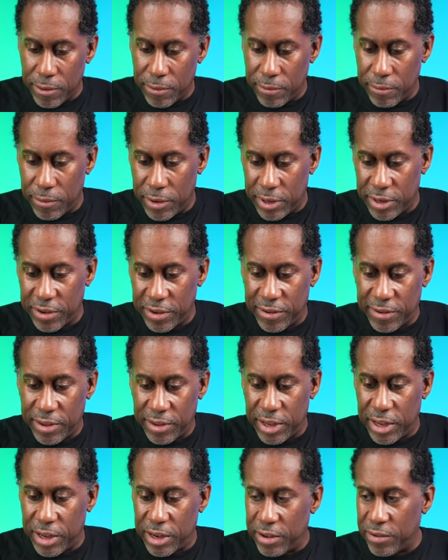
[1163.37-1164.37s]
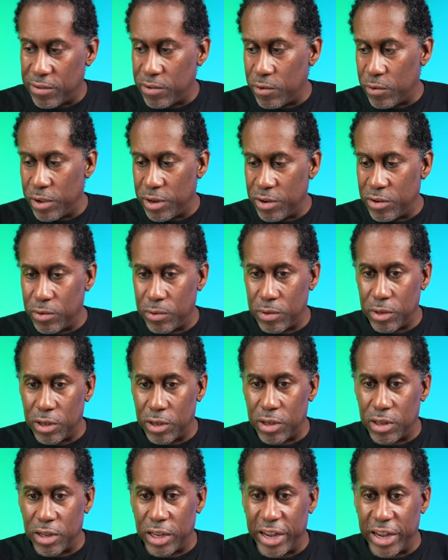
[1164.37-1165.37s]
what this thing is going to
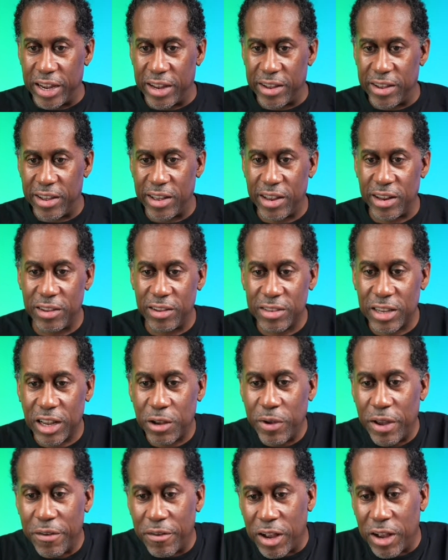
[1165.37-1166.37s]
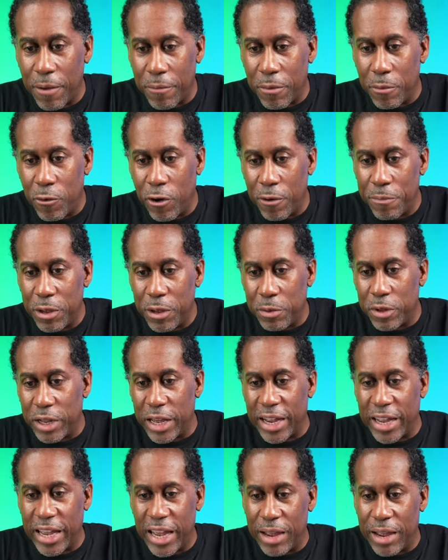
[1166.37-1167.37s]
look like. It looks like we have a couple more people
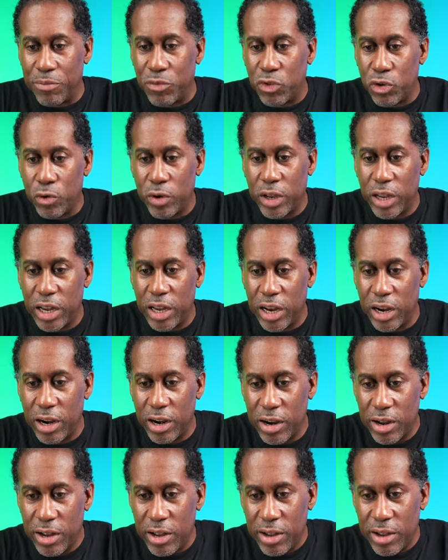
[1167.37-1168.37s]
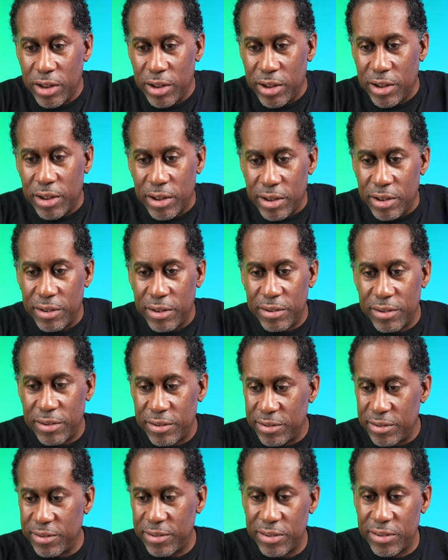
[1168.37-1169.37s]
that came through here
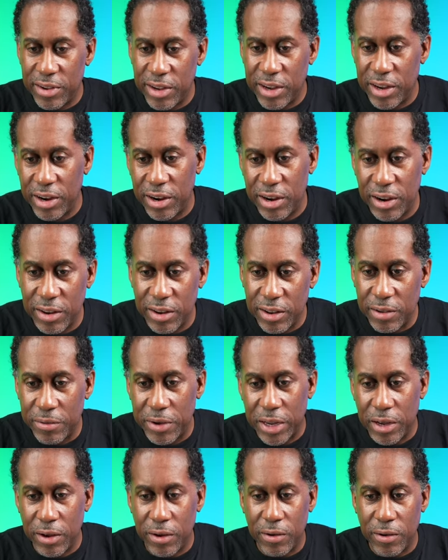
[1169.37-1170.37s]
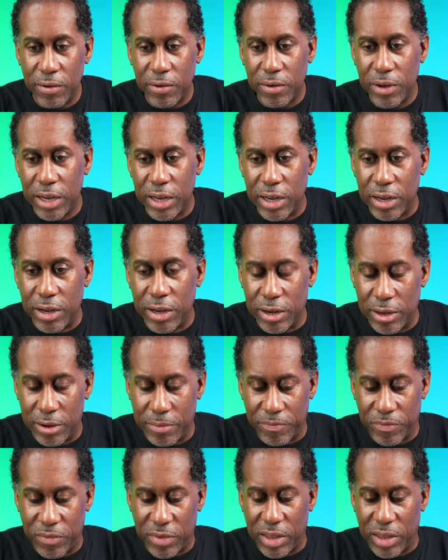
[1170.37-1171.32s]
there, there we go. Um,